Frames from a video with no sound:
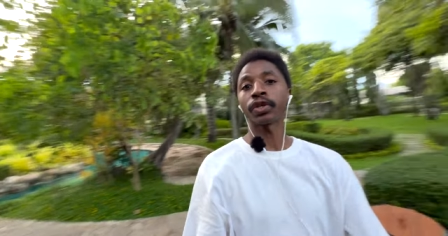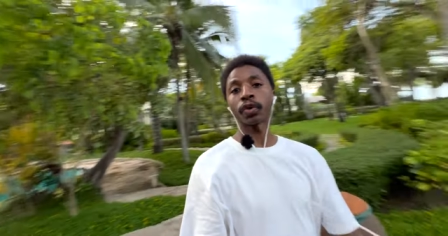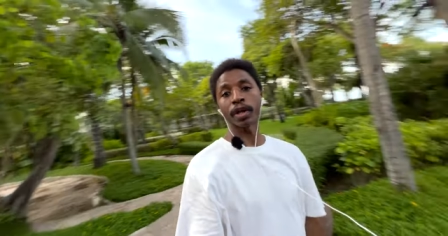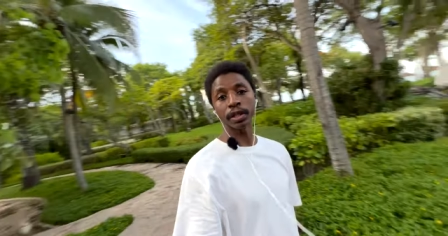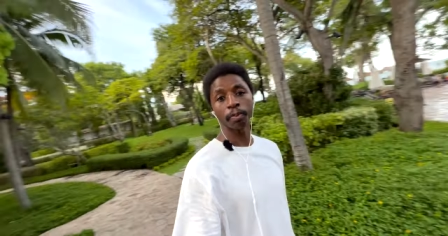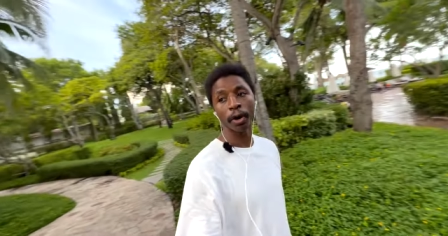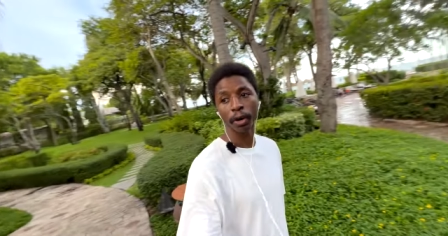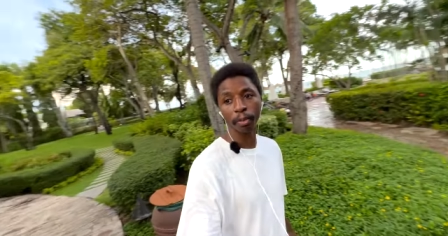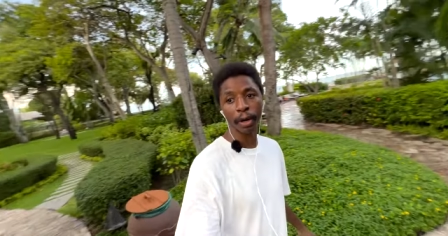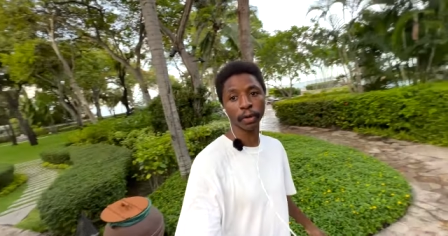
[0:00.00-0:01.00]
the crazy
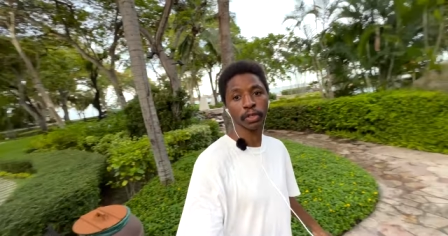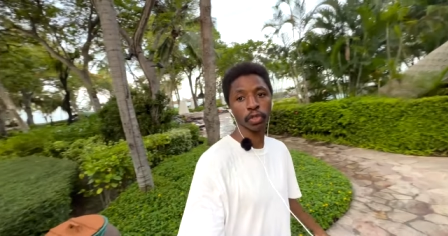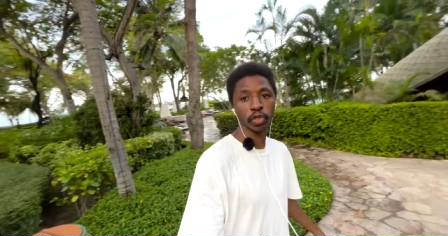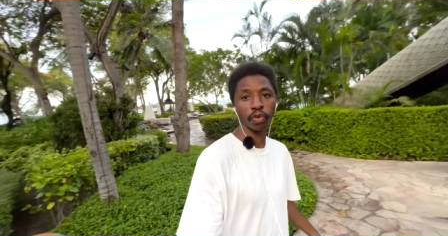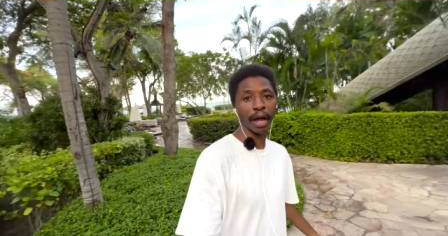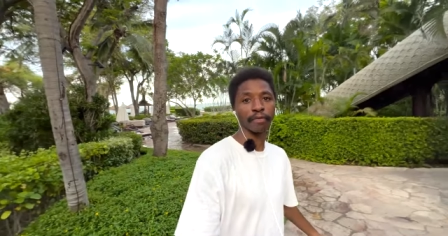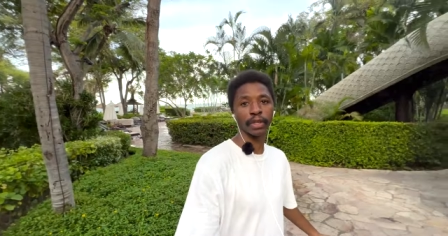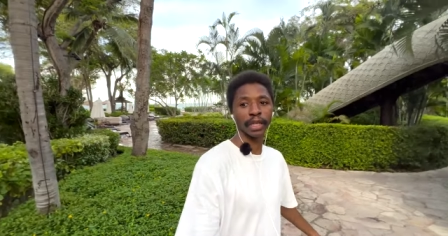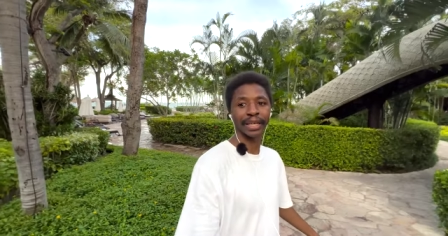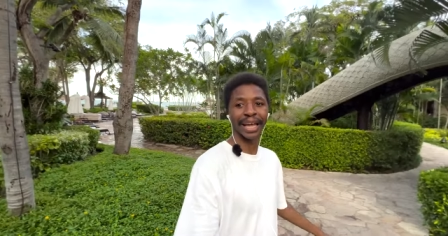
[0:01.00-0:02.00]
part about
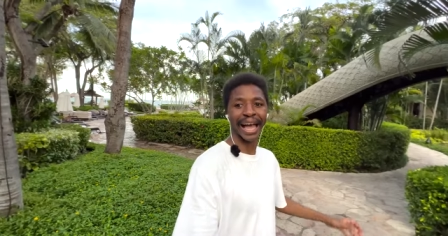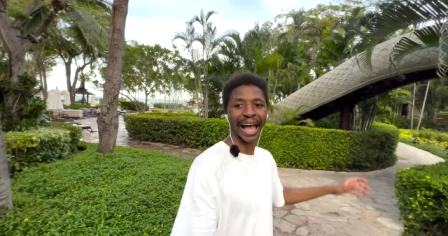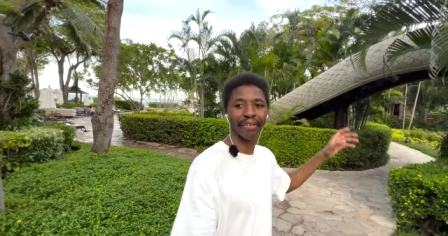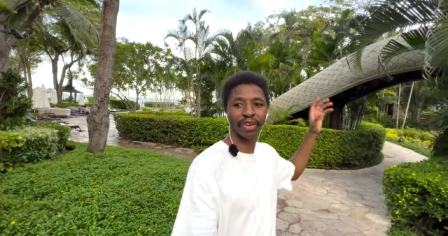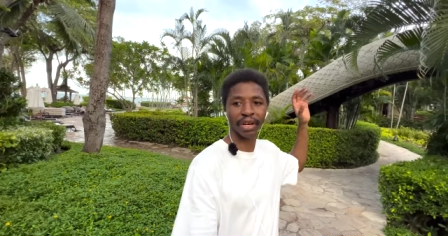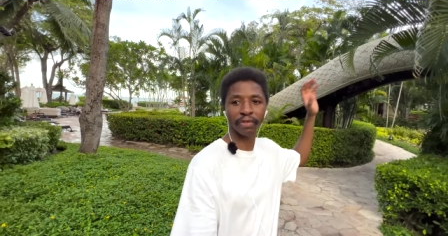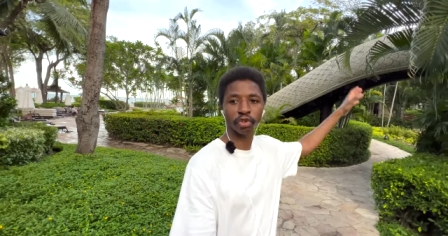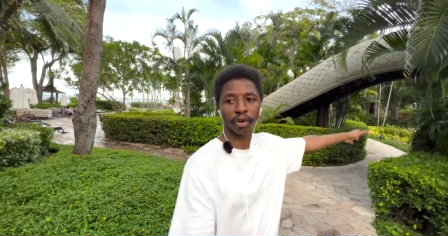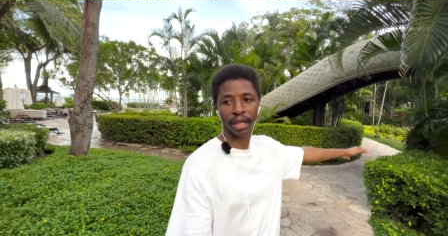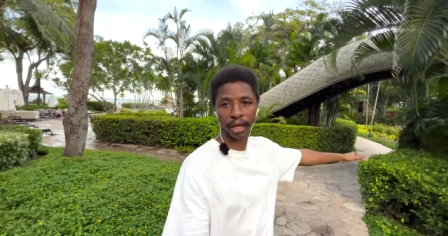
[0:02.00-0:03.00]
traveling. I have not even
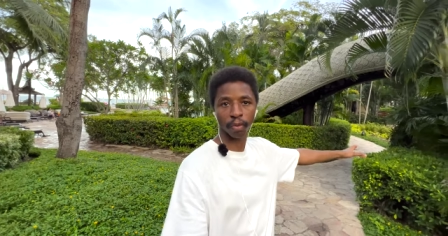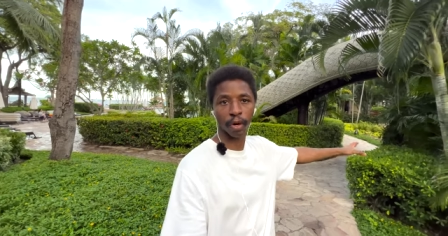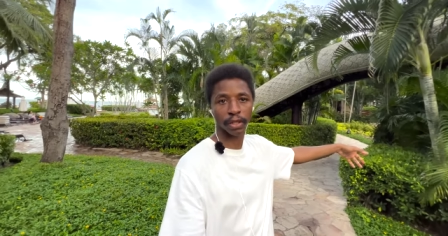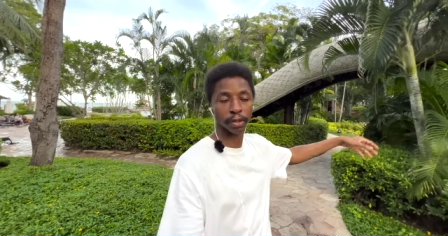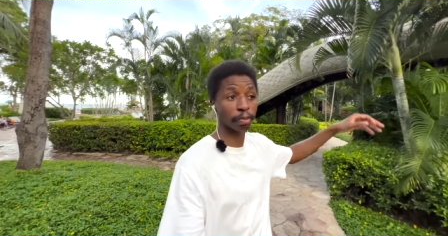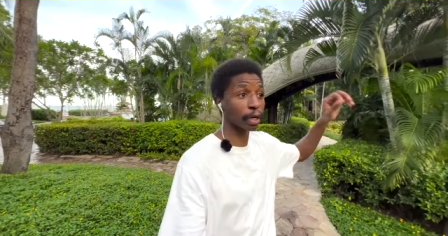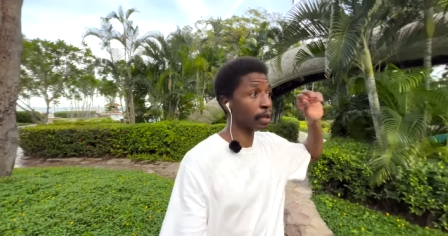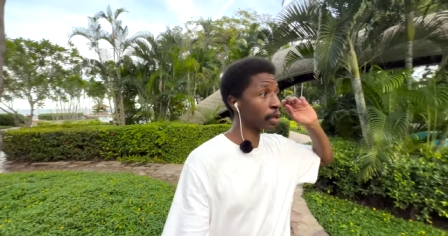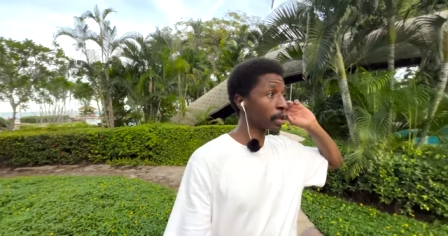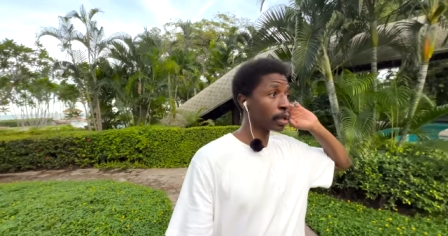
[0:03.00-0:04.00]
tried that once, but
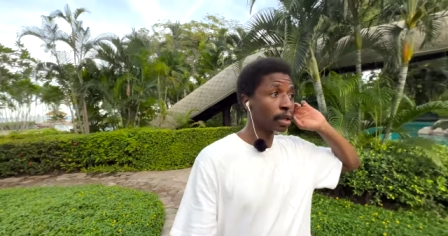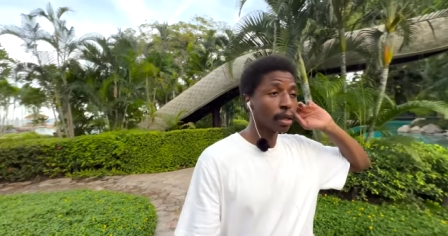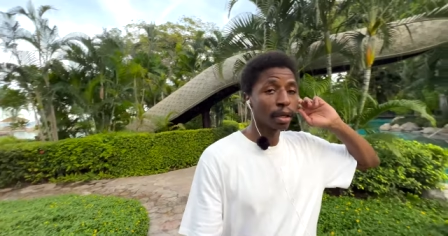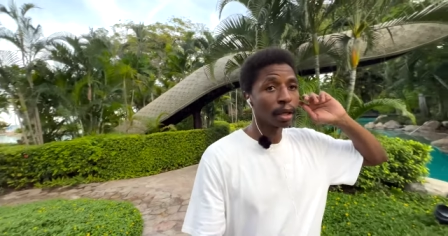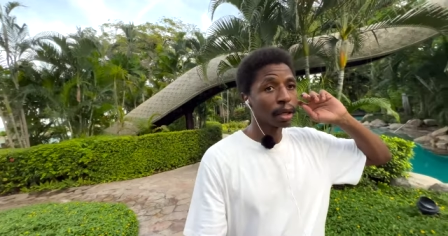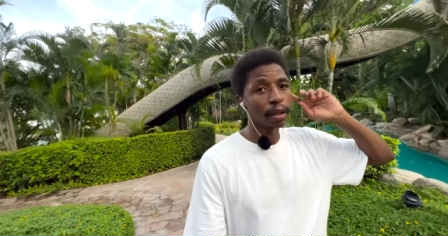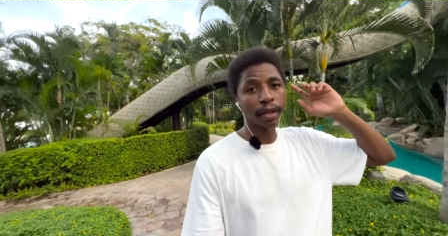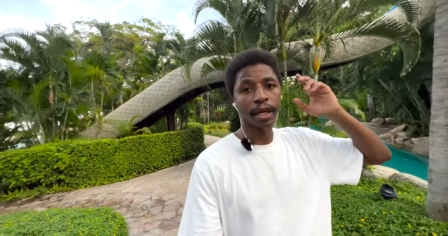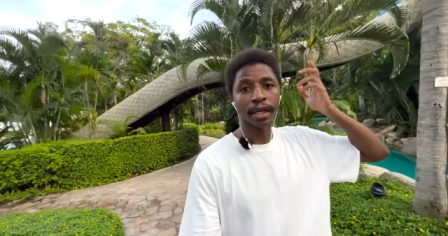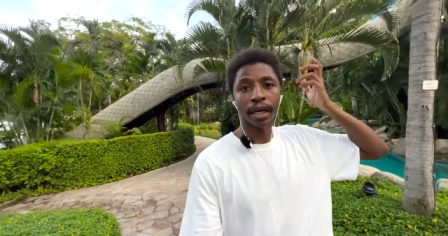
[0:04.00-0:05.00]

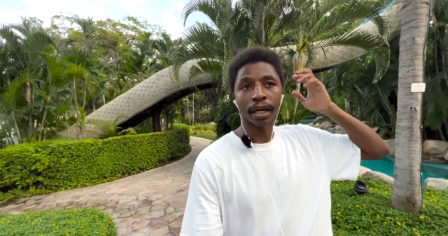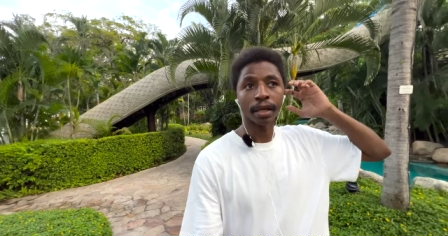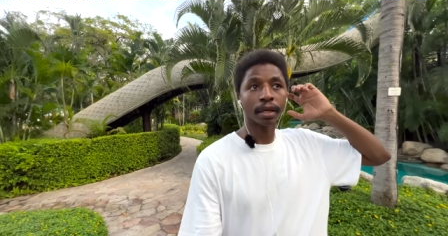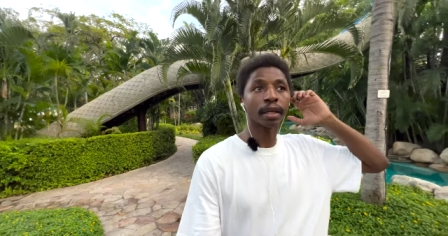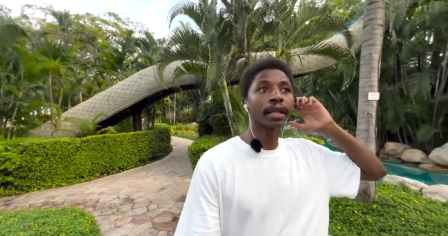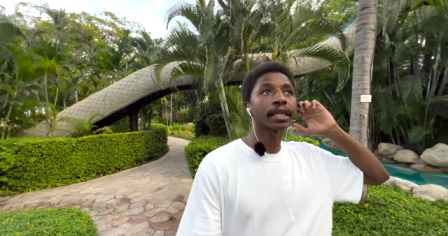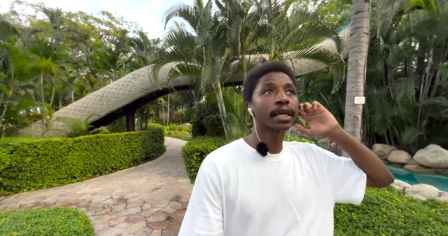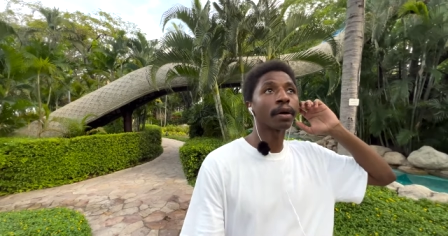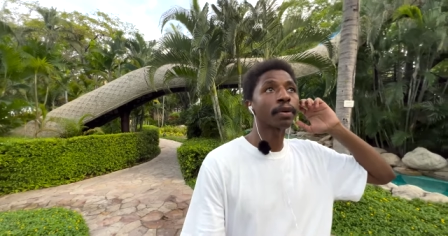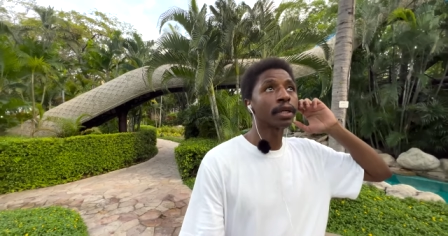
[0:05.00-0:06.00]
then again, that's how it